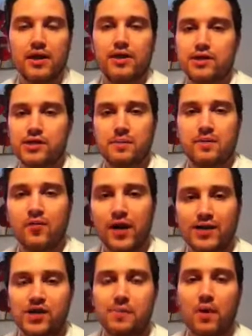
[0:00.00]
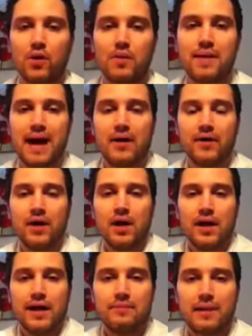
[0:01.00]
You know, some of what I spoke about
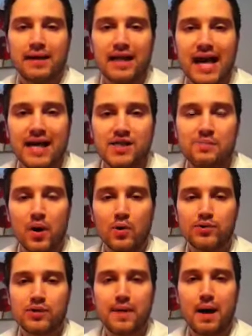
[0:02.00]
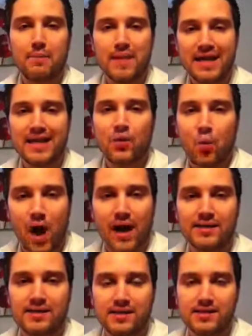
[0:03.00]
in my last post about making
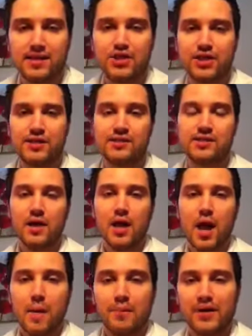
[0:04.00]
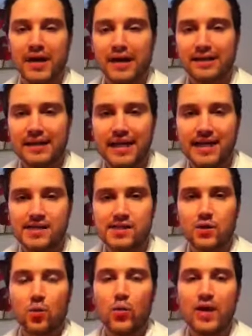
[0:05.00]
wise decisions. But
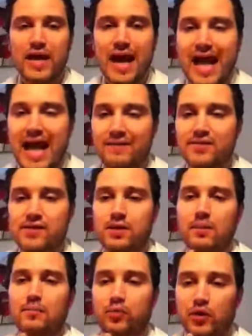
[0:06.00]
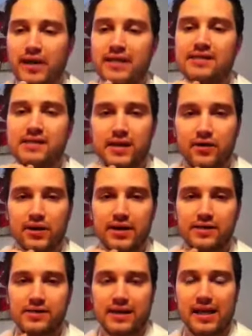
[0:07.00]
unless we have some pretty
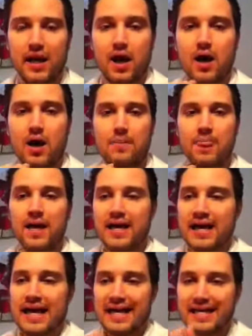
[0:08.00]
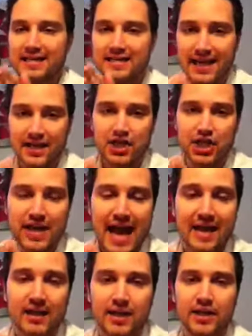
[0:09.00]
serious
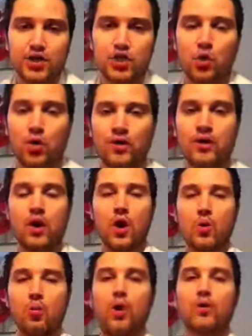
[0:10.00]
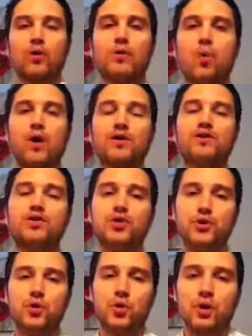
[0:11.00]
intentionality toward what we want to
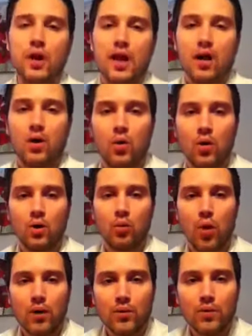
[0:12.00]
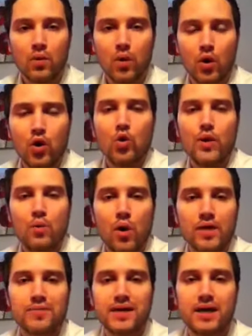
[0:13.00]
do or who we
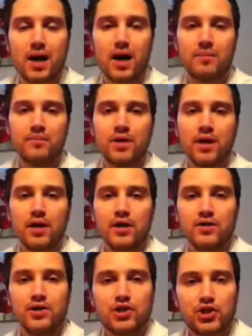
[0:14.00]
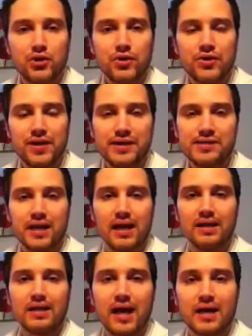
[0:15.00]
want to become, the truth is
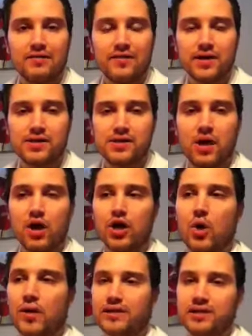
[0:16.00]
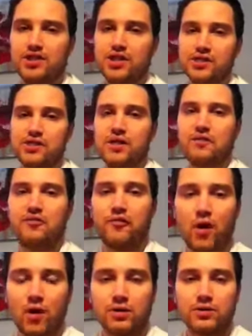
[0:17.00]
a lot of us are going to just
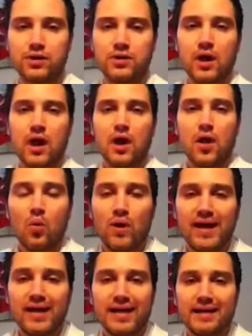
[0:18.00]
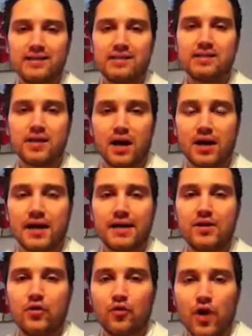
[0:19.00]
default. We're going to get stuck
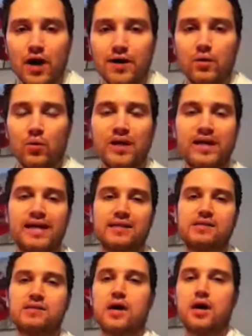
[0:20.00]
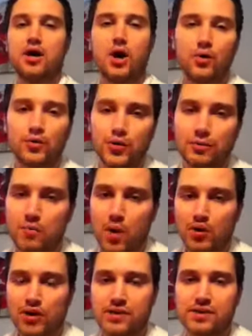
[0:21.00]
in the rut. We're going to get stuck going through the
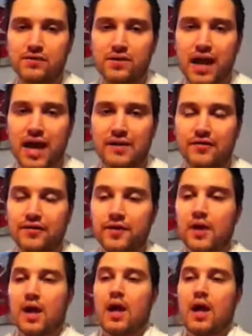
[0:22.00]
motions of life.